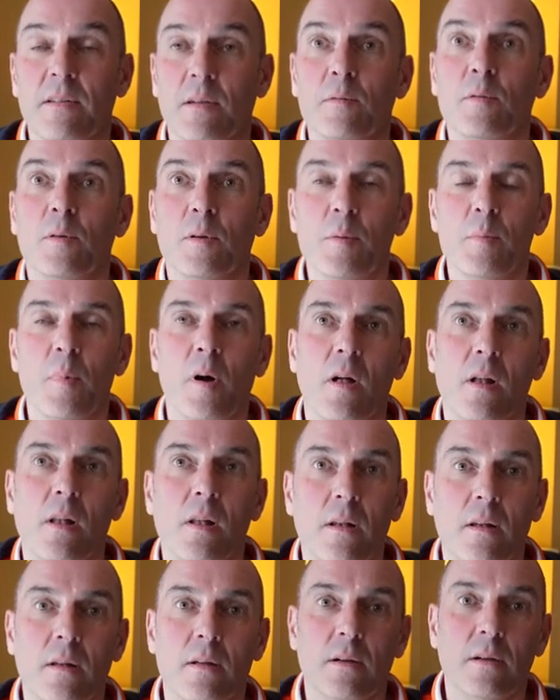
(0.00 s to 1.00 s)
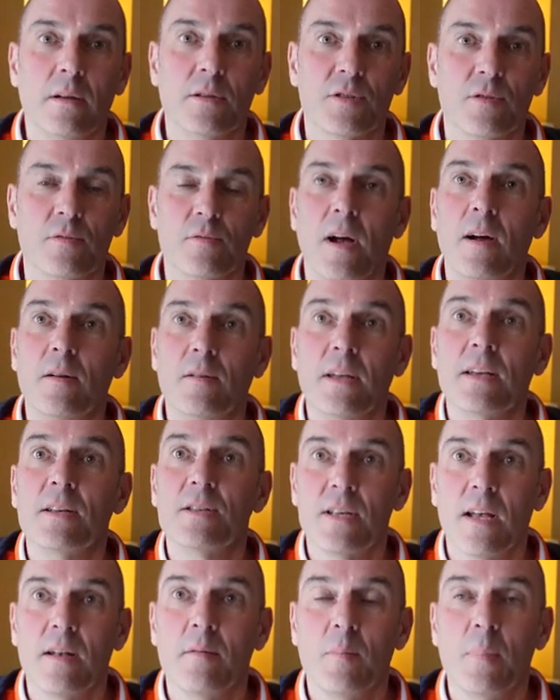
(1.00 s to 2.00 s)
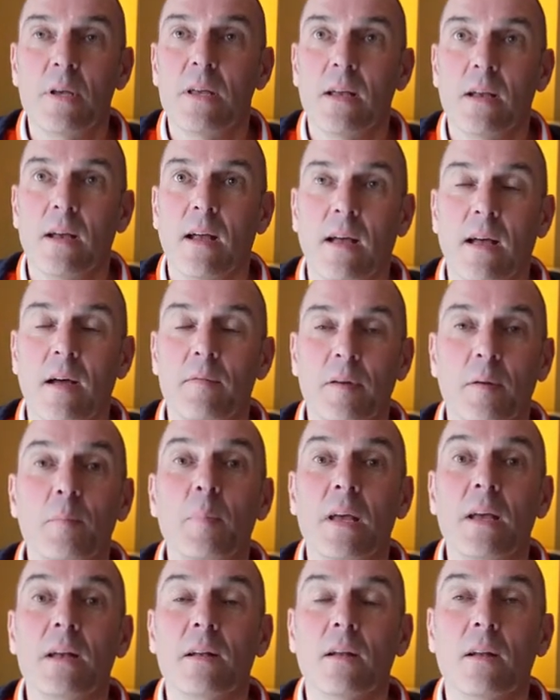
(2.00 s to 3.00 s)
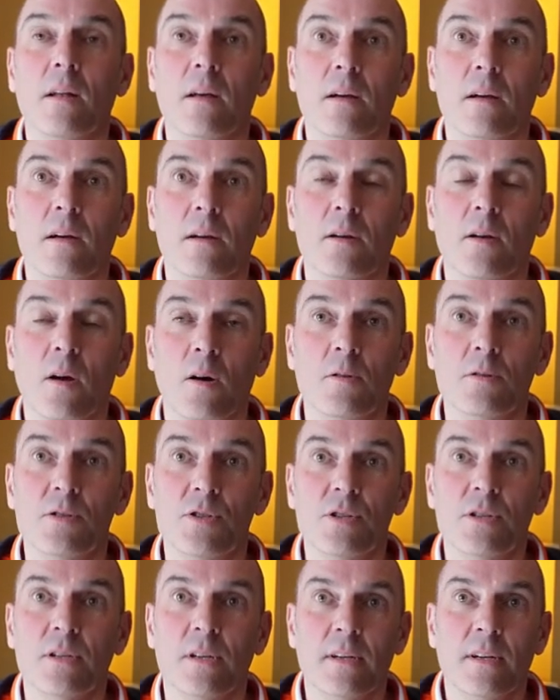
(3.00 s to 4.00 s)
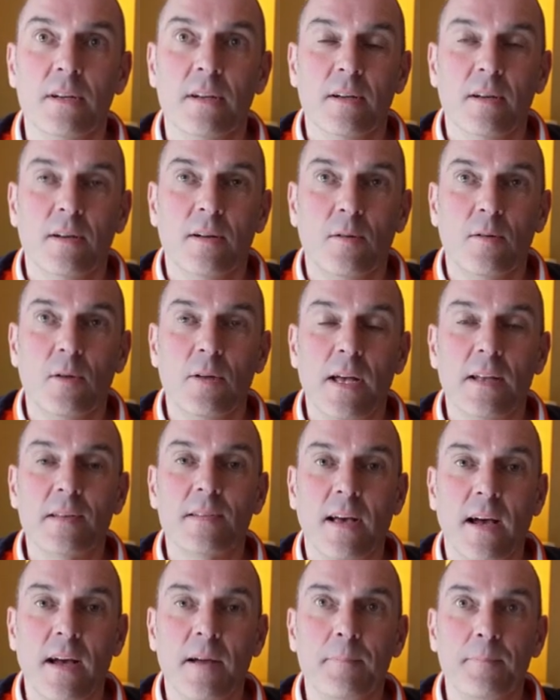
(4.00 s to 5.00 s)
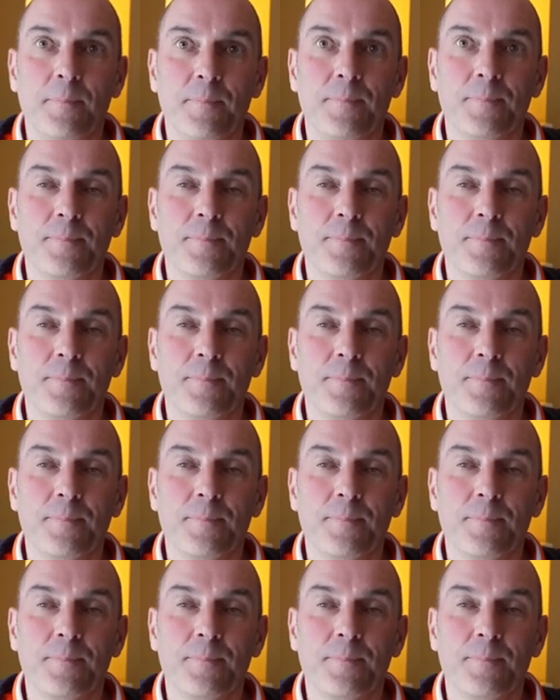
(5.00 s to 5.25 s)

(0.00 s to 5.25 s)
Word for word: volleyball surroundings and having been a coach all that time.